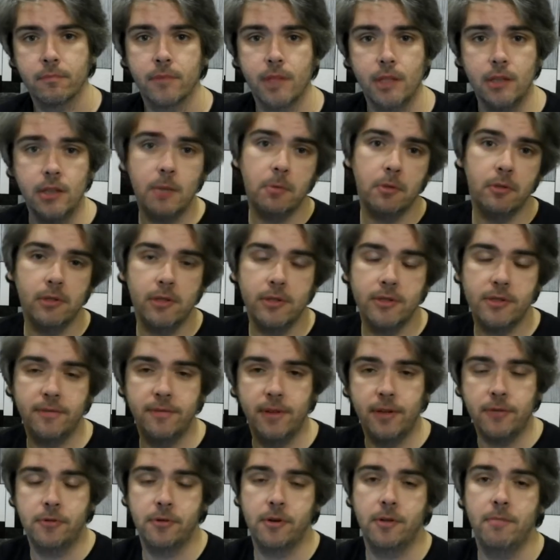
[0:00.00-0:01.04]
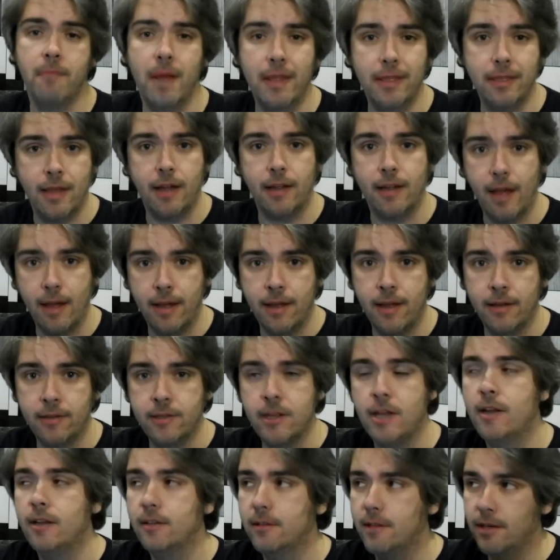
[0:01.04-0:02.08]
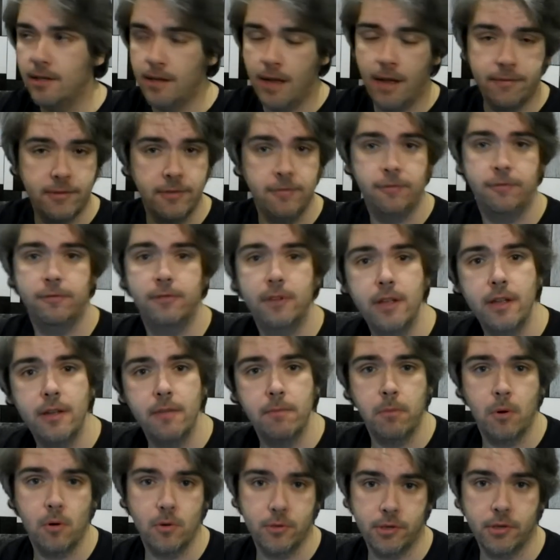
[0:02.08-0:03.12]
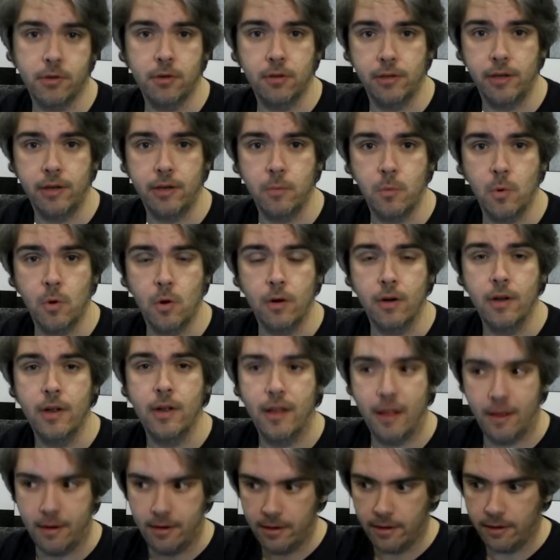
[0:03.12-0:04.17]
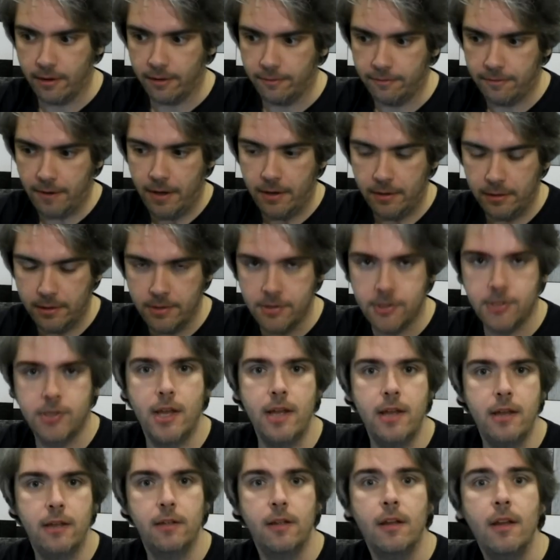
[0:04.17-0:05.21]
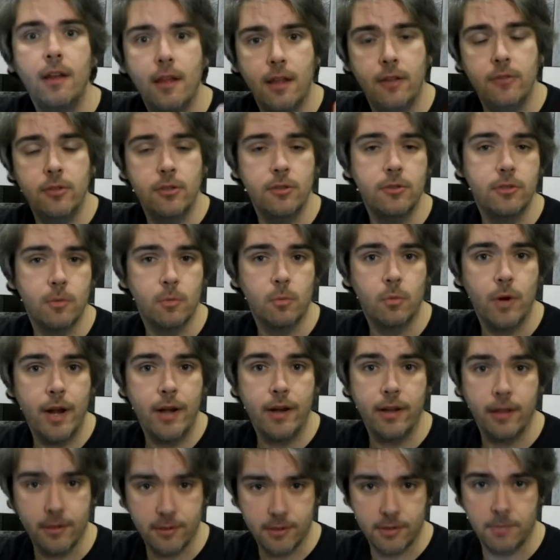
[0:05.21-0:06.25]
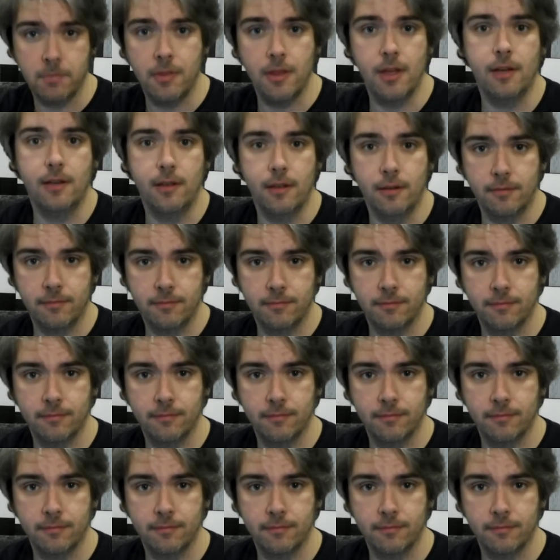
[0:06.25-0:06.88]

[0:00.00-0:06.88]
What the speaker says: The liberalist victory meant that Garrett didn't have to flee Portugal anymore, and he could finally stay and do some writing and some thinking.